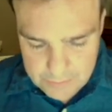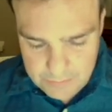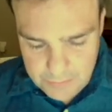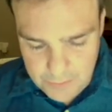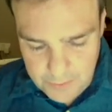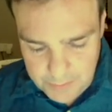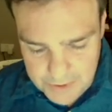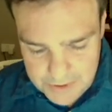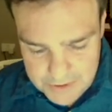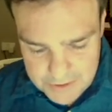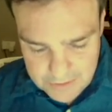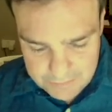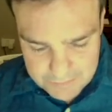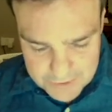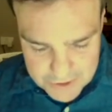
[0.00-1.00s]
the
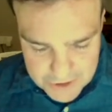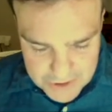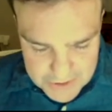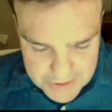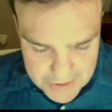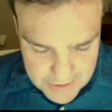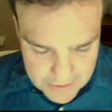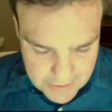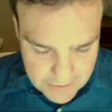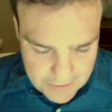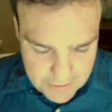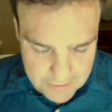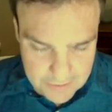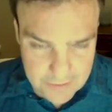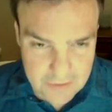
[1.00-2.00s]
PGF G
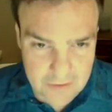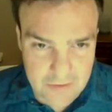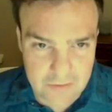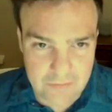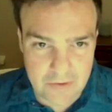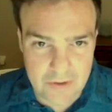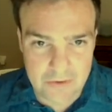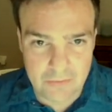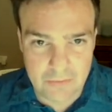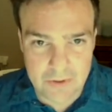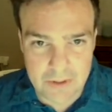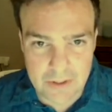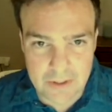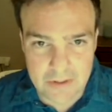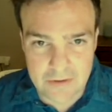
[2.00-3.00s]

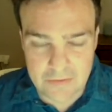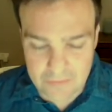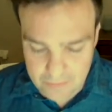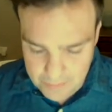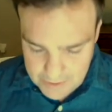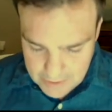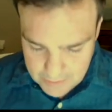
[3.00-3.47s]
evaluated at e sub n